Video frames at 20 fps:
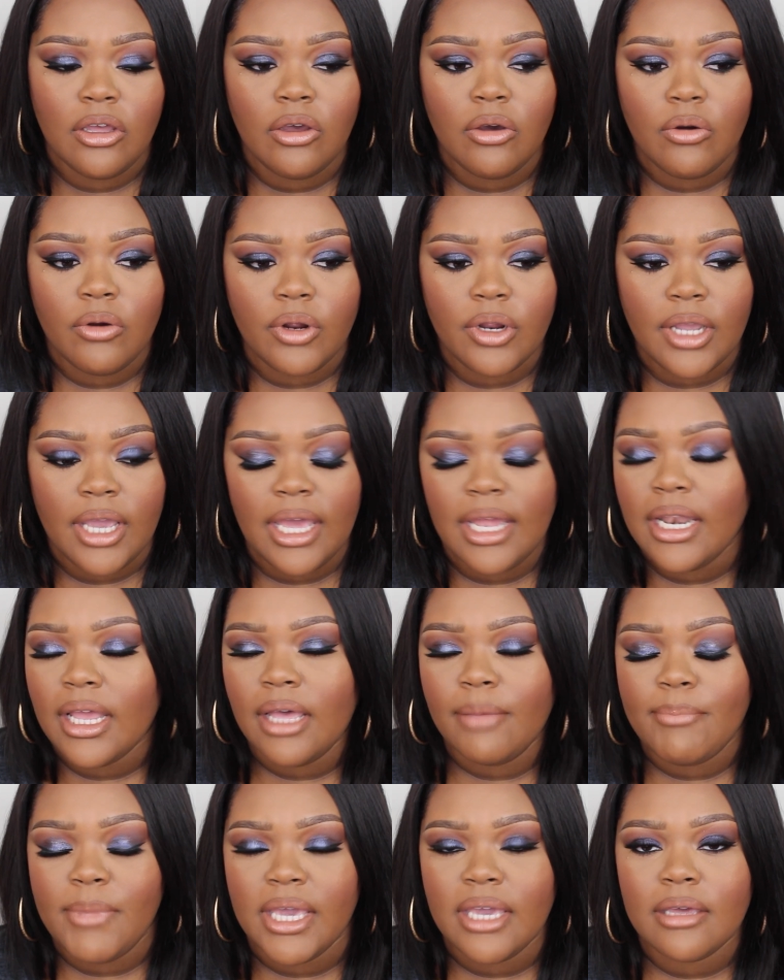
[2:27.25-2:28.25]
or at
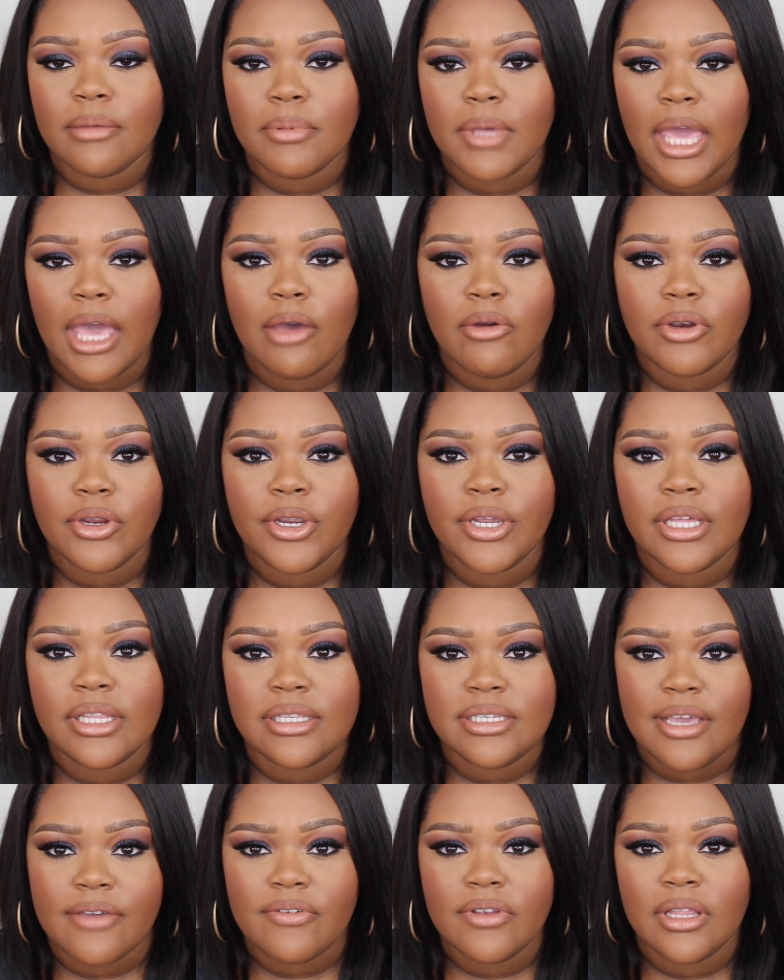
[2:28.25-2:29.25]
a makeup counter
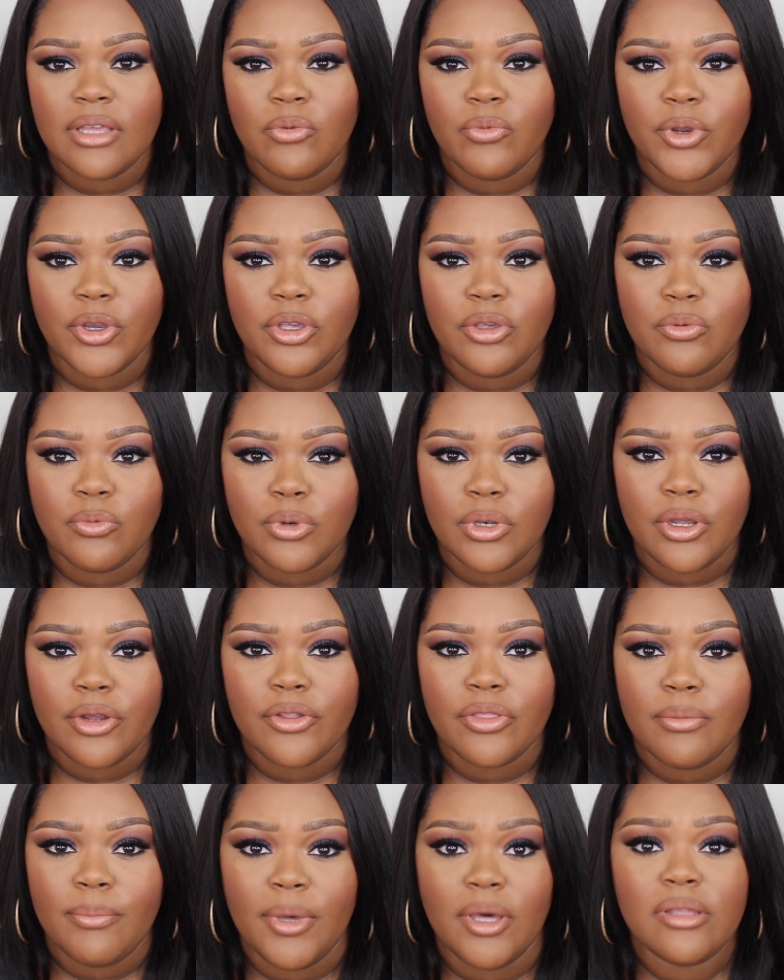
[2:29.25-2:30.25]
is definitely where you will
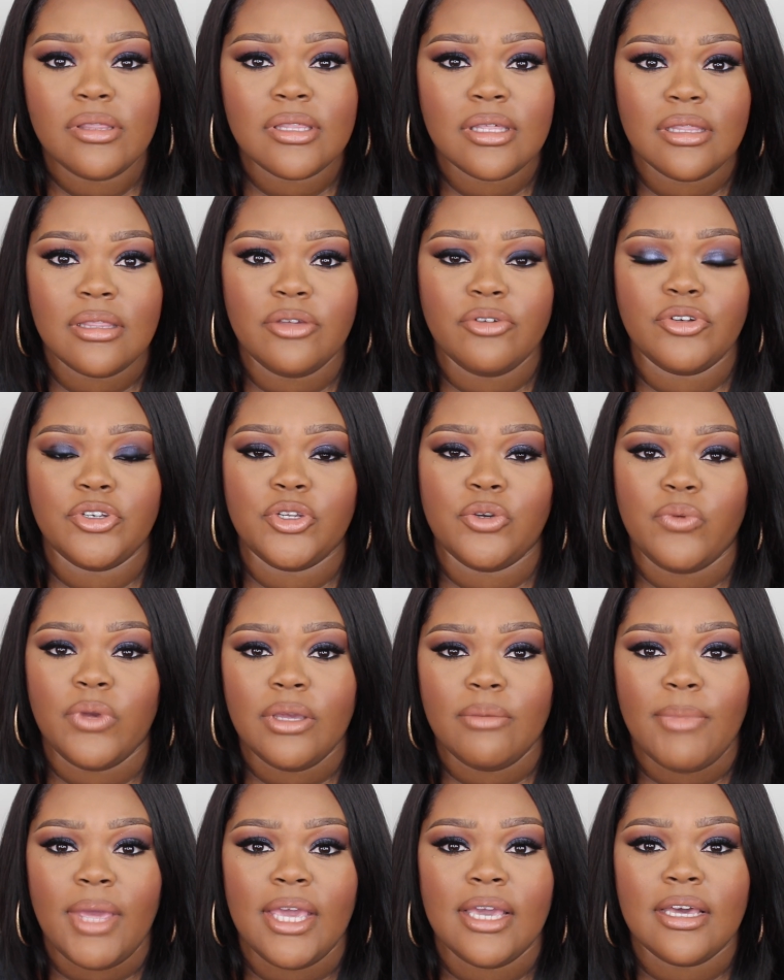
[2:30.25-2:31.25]
learn the most because you're
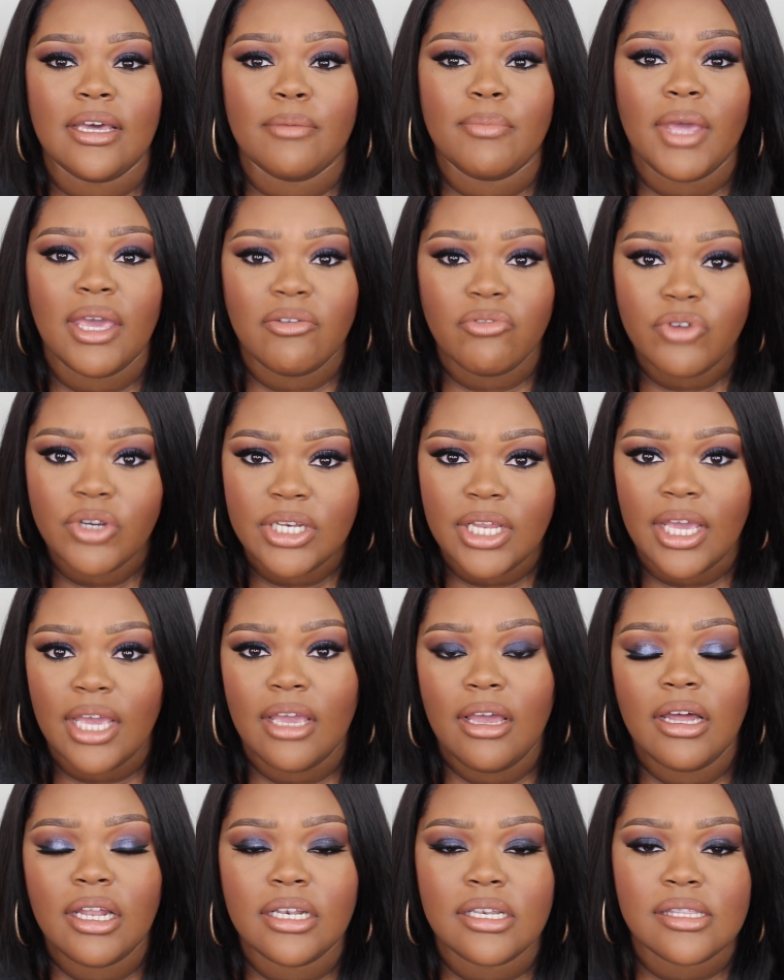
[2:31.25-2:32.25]
doing makeup every
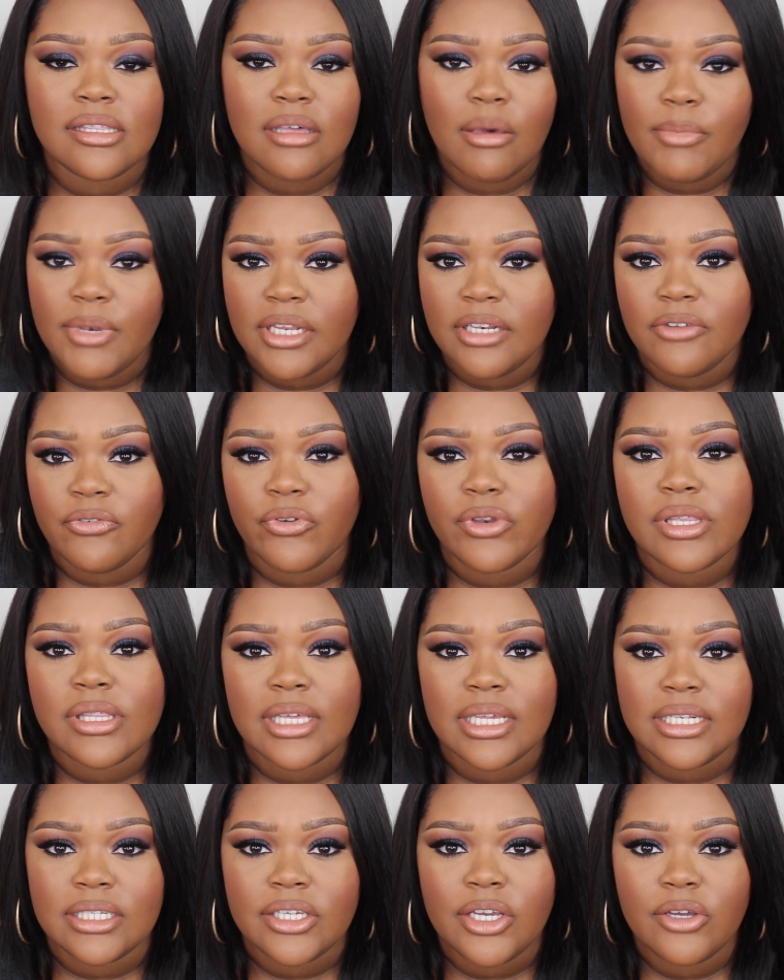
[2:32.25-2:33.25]
day on so many different
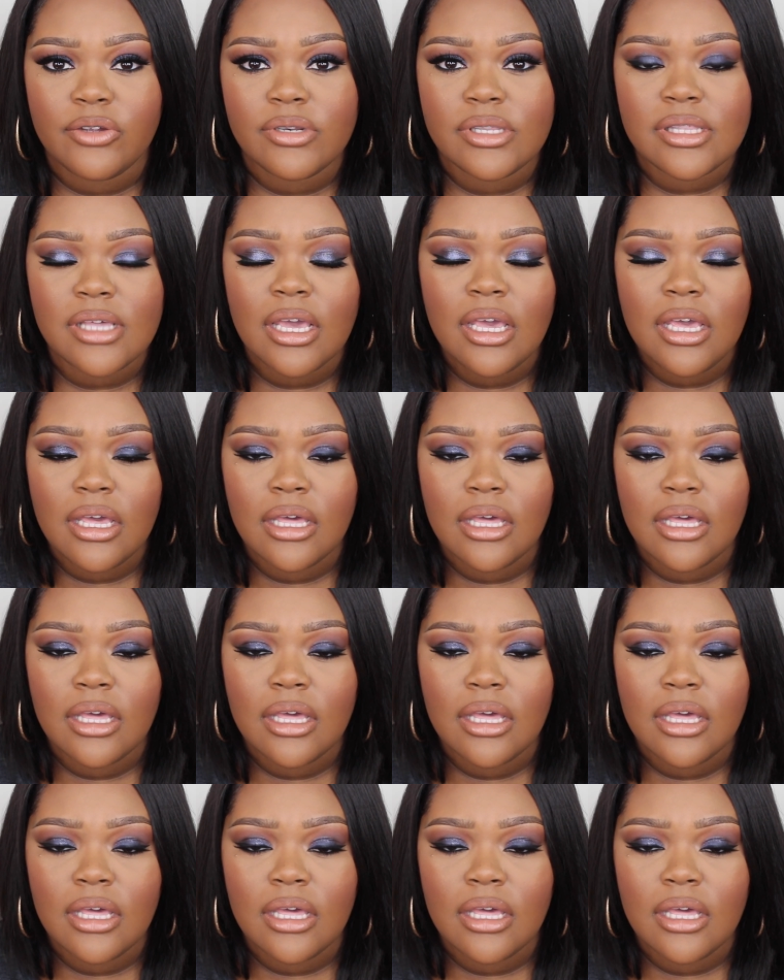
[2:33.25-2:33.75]
skin tones